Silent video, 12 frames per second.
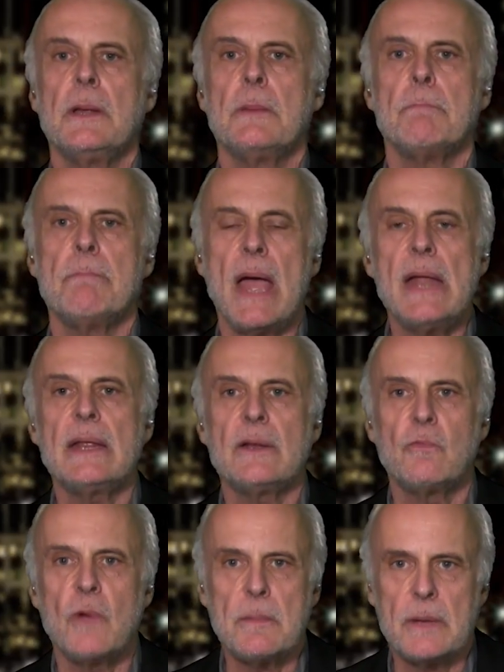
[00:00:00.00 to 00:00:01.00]
men
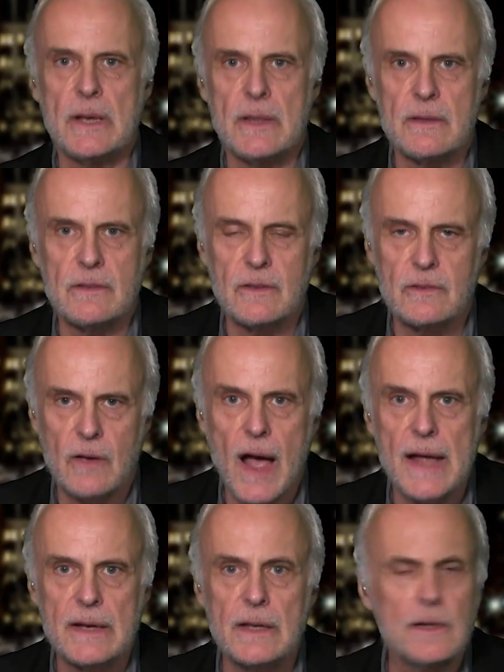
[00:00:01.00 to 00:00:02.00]
and women in the society,